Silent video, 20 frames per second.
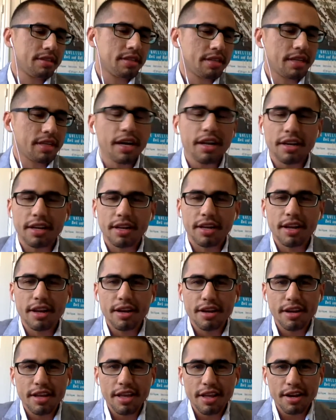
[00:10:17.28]
Got it.
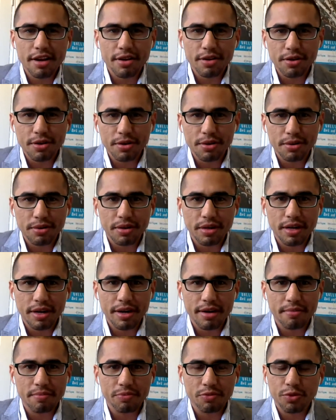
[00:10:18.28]
And I know
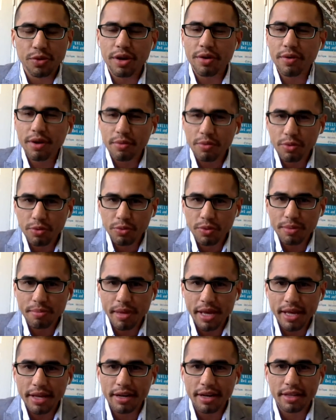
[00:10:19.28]
right around when we
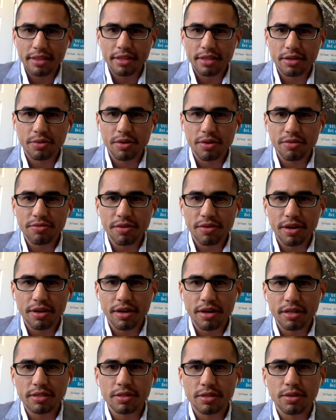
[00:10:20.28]
met at the career fair
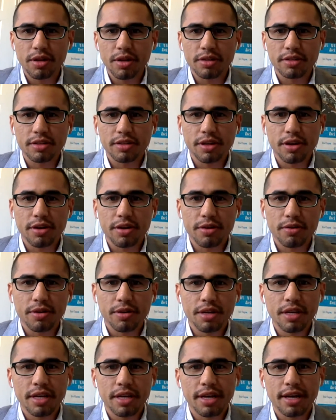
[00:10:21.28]
not too long ago,
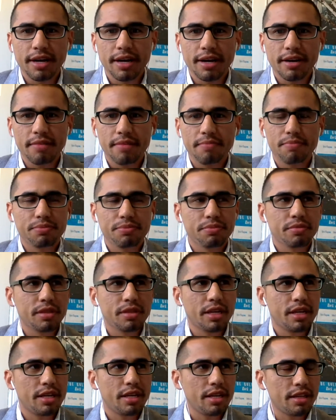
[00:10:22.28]
I
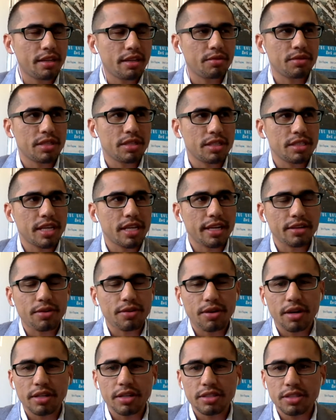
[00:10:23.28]
think it was in
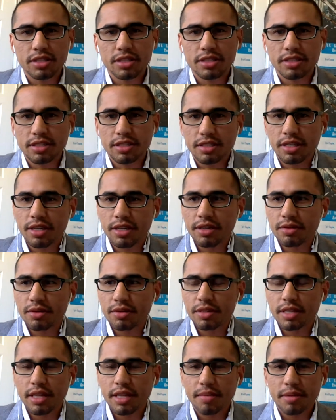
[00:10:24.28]
TechCrunch, it
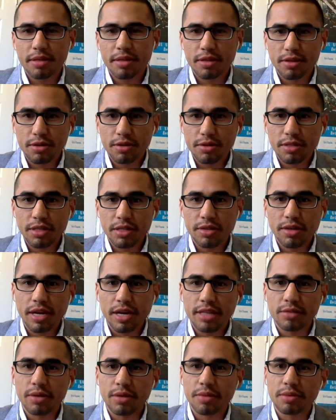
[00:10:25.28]
came out the news that you
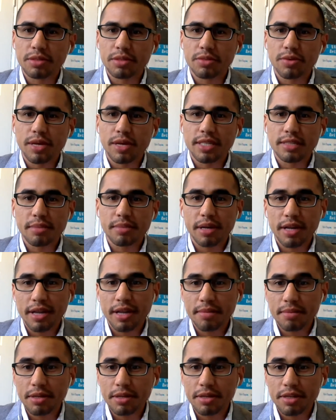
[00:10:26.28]
guys were able to raise about
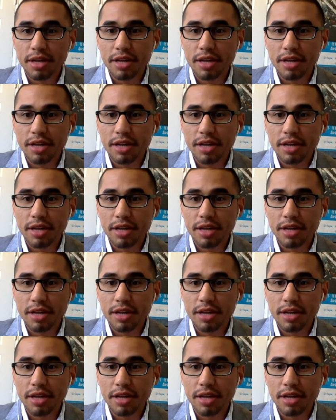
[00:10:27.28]
$8 million